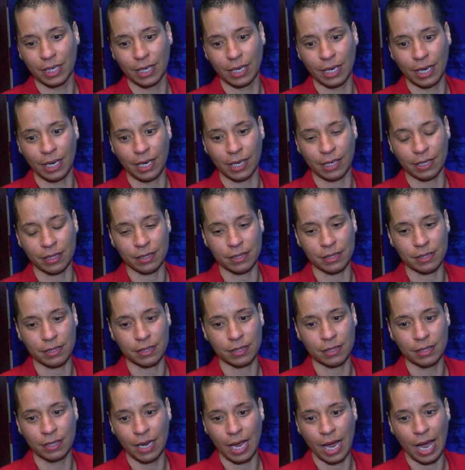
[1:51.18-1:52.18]
And
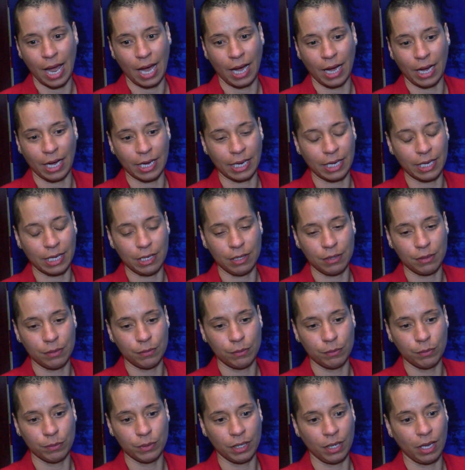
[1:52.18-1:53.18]
I
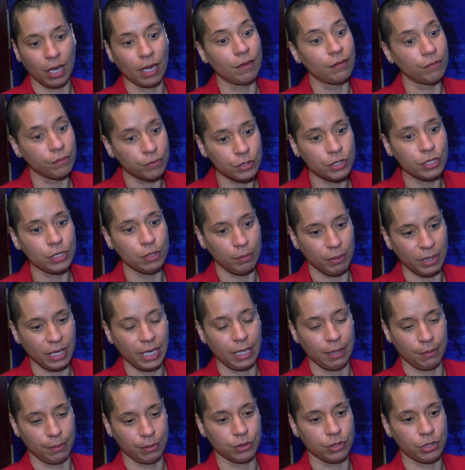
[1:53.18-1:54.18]
would love to be
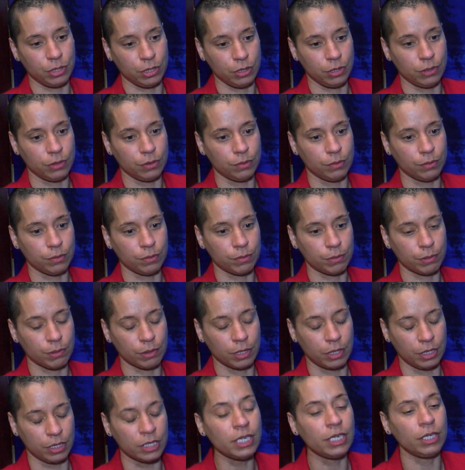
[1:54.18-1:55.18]
able to
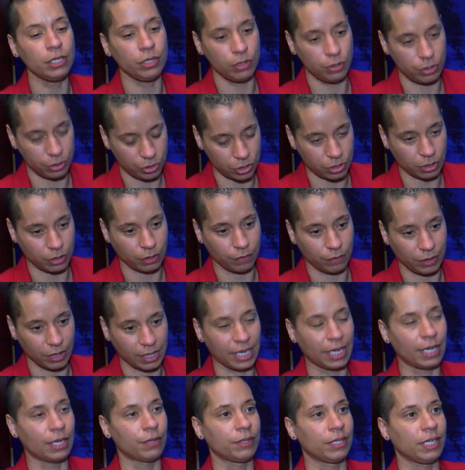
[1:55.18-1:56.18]
continue to serve the
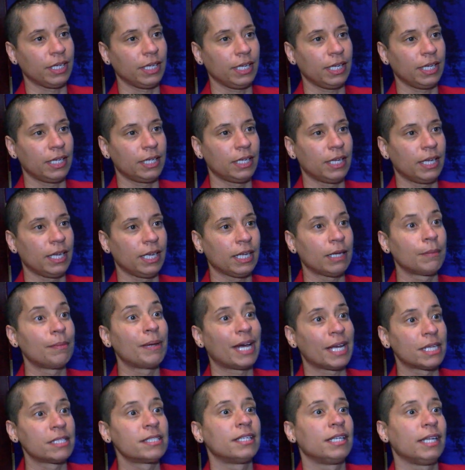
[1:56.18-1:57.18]
county in a
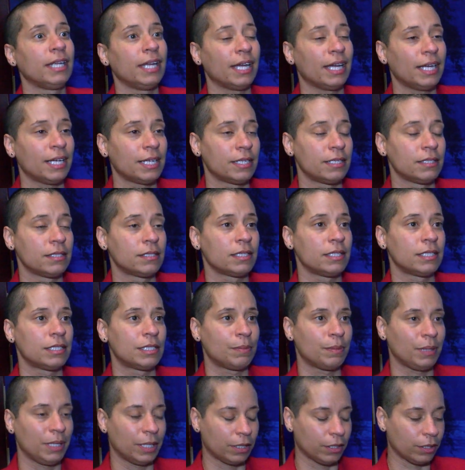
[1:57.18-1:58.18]
capacity as a
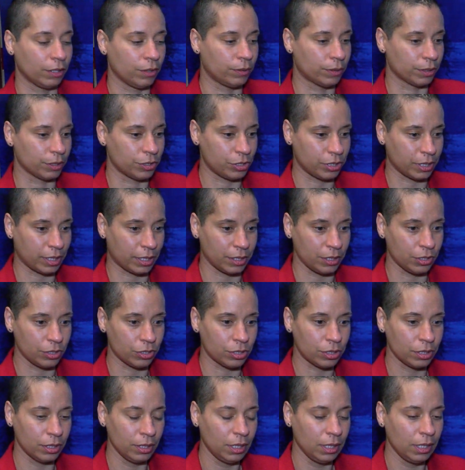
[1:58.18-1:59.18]
Superior Court
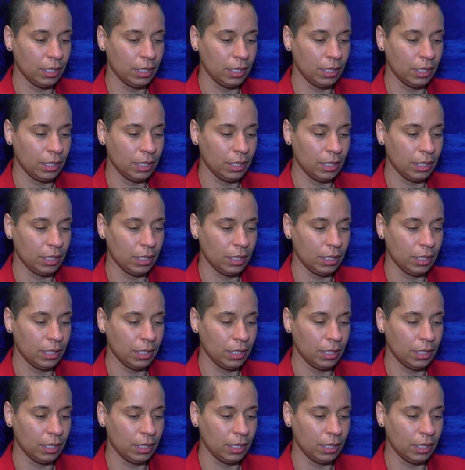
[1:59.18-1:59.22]
judge.